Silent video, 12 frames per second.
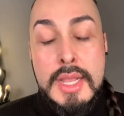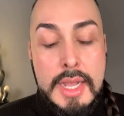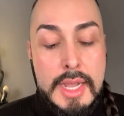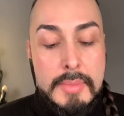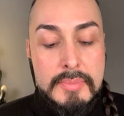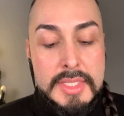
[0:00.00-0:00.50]

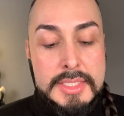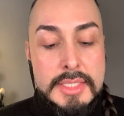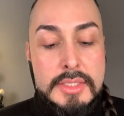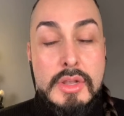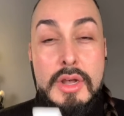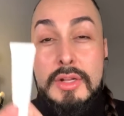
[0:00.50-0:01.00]
Um, this
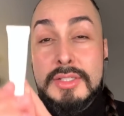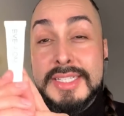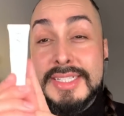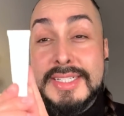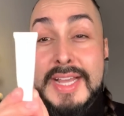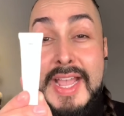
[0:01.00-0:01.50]
is
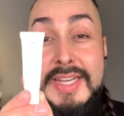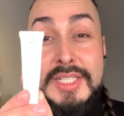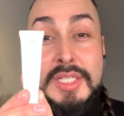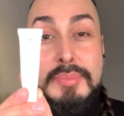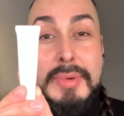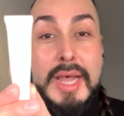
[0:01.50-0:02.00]
called
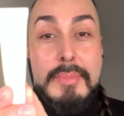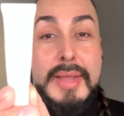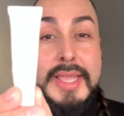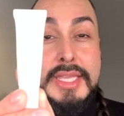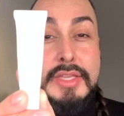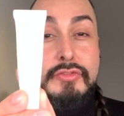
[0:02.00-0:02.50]
Dynaspot
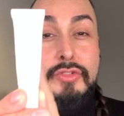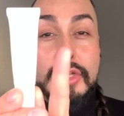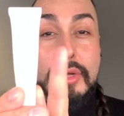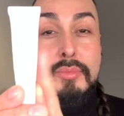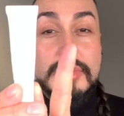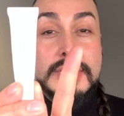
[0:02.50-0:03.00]
by Eve
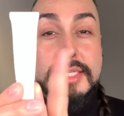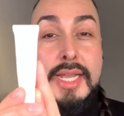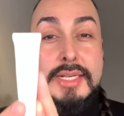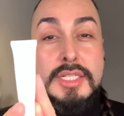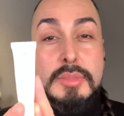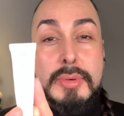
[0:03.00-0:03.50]
Lom. The
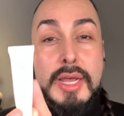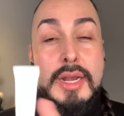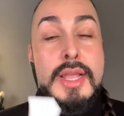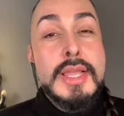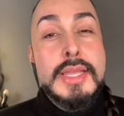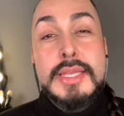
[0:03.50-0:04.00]

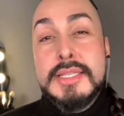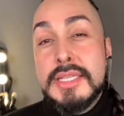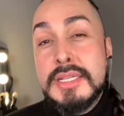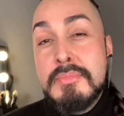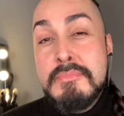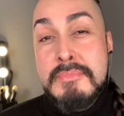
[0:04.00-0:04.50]
Dynaspot is
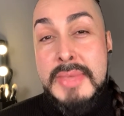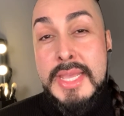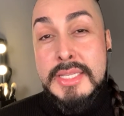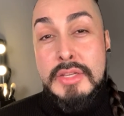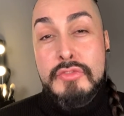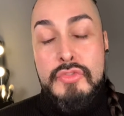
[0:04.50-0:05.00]
an
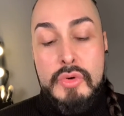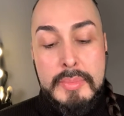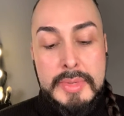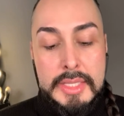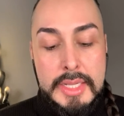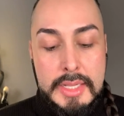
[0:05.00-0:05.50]
amazing
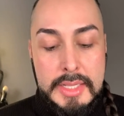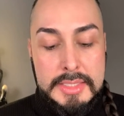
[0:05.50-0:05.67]
formula.